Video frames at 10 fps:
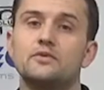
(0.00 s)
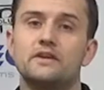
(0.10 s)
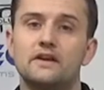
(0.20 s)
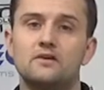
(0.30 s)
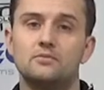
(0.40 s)
with an
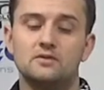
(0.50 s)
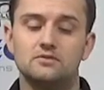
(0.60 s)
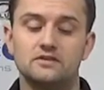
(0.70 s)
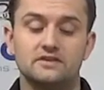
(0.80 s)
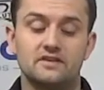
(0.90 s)
air bubble
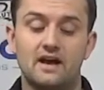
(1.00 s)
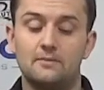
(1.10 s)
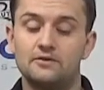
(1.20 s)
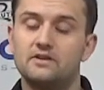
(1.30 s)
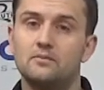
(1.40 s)
in the top,
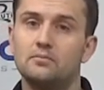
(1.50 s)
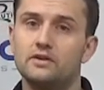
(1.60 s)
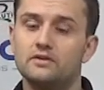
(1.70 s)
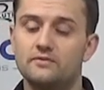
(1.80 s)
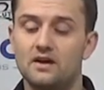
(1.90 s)
but you got a
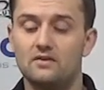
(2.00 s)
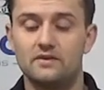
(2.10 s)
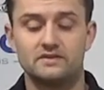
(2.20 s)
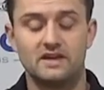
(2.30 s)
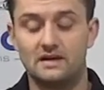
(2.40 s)
bleeder valve
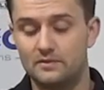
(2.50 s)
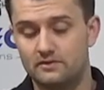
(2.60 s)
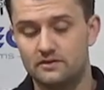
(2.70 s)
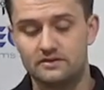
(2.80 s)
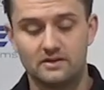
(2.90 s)
on top of the
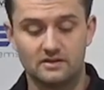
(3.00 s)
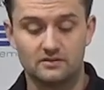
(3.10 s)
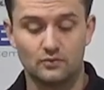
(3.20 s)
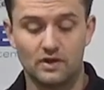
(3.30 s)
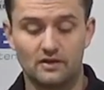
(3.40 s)
grease gun
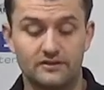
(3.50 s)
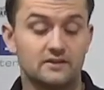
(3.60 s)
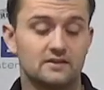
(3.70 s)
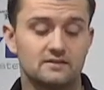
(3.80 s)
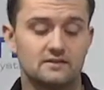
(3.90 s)
as well
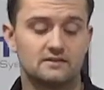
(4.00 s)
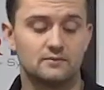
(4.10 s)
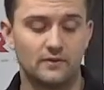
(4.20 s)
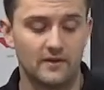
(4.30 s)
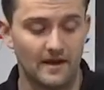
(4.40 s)
to assist
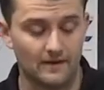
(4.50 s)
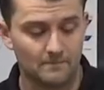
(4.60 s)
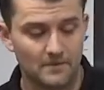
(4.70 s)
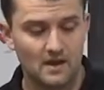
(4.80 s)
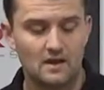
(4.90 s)
with that.
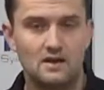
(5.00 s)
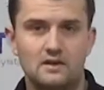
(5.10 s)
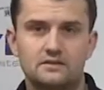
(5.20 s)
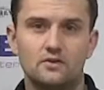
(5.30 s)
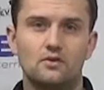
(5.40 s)

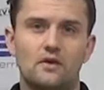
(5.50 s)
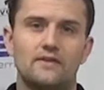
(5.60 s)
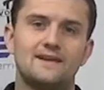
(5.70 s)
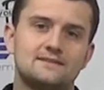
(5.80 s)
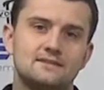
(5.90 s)
So
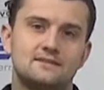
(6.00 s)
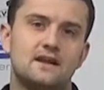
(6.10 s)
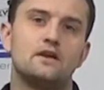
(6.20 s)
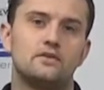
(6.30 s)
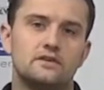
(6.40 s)
that's the
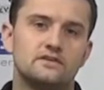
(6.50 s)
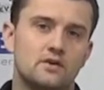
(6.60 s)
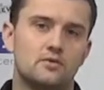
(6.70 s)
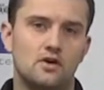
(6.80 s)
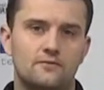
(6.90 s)
standard grease
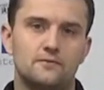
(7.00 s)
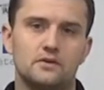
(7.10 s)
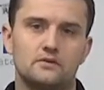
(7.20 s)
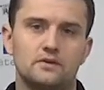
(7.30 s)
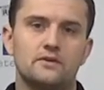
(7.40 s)
gun we're all
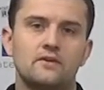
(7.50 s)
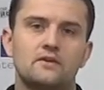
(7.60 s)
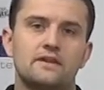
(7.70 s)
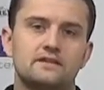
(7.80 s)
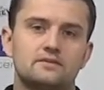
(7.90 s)
familiar with.
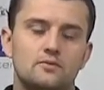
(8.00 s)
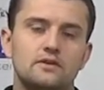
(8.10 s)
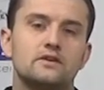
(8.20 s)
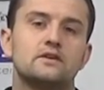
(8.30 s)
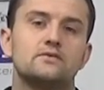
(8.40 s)
That's the one
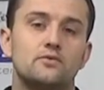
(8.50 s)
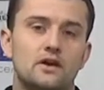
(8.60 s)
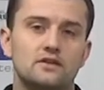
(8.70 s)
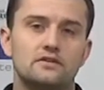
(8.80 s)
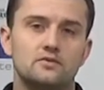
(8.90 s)
you're going to
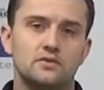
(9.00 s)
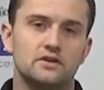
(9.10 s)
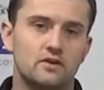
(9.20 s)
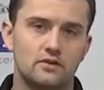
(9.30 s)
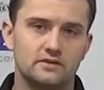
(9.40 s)
run into when you
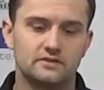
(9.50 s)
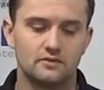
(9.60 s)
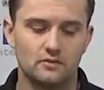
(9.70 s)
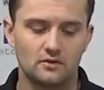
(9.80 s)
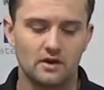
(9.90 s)
go to the
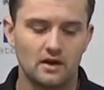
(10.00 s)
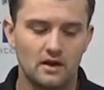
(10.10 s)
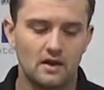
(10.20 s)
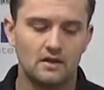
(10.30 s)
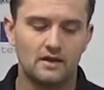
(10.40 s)
store.
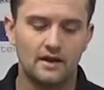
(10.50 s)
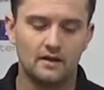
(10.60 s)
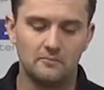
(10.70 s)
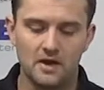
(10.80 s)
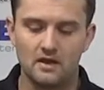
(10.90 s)

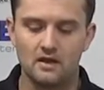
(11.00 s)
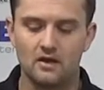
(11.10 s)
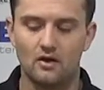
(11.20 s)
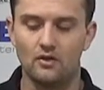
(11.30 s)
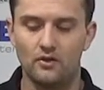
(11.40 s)
Um,
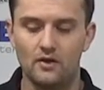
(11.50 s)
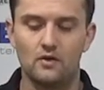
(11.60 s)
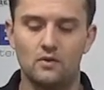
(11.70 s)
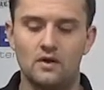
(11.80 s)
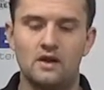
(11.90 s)

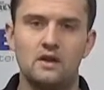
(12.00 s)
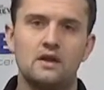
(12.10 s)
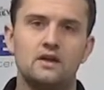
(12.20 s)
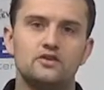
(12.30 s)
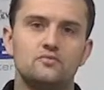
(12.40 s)
although,
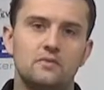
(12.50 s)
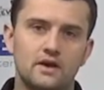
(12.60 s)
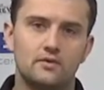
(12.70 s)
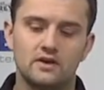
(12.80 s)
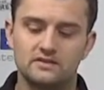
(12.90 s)
you
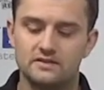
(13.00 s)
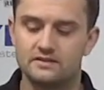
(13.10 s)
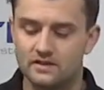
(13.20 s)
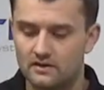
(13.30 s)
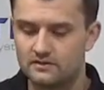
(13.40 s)
might run into
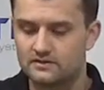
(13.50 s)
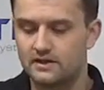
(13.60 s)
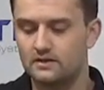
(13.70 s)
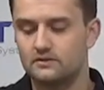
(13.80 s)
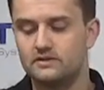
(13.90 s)
this other
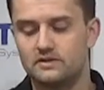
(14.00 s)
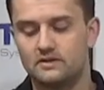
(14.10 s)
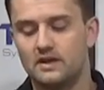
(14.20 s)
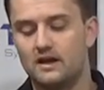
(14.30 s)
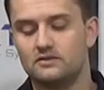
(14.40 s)
style of grease
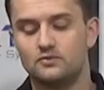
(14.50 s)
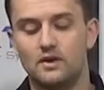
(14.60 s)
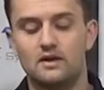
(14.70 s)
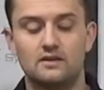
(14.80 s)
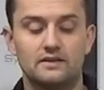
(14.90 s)
gun now as
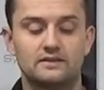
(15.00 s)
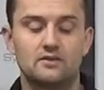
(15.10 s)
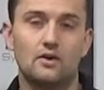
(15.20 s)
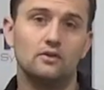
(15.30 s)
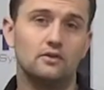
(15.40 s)
well. It's
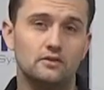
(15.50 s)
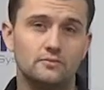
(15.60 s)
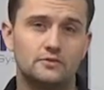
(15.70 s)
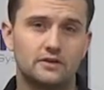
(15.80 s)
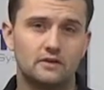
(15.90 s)
called
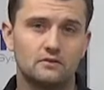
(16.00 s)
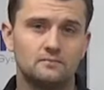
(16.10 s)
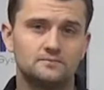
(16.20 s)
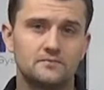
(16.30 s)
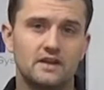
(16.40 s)
Lube Shuttle.
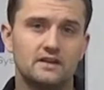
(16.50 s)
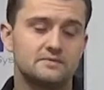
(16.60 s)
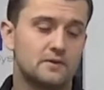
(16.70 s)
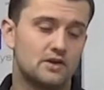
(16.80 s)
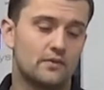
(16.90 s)
It's
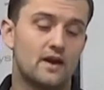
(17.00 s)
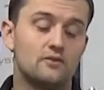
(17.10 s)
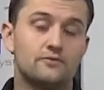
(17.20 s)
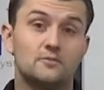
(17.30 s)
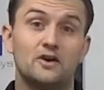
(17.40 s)
been
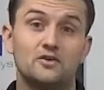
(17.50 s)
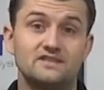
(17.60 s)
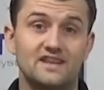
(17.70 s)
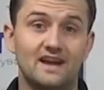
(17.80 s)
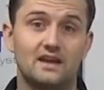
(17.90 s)
around for about
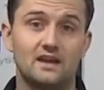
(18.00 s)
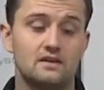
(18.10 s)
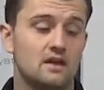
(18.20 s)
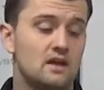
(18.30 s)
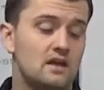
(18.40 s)
a
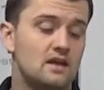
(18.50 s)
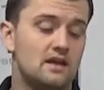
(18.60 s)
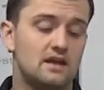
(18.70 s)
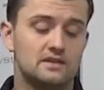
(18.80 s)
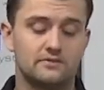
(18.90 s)
decade,
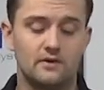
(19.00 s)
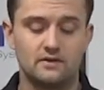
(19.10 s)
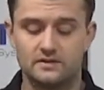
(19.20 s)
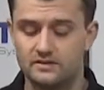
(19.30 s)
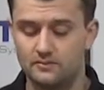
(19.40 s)
and it's
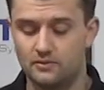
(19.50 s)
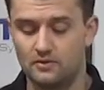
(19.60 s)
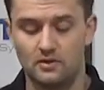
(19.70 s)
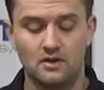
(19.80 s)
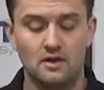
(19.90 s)
very
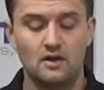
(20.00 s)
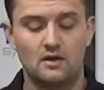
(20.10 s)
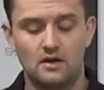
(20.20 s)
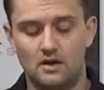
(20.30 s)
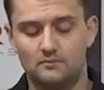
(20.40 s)
simple.
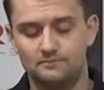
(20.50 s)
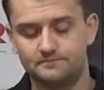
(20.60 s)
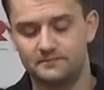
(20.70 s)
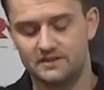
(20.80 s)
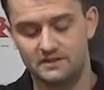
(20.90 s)
Um,
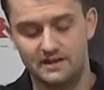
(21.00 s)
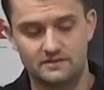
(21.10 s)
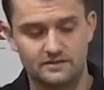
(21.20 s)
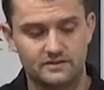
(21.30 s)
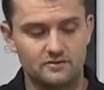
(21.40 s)
to change
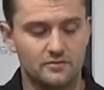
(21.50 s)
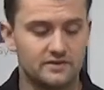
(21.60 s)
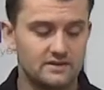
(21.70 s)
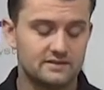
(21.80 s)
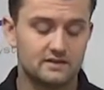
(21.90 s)
a tube in
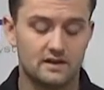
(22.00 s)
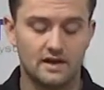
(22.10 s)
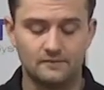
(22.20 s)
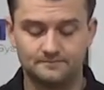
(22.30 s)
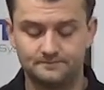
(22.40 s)
this guy,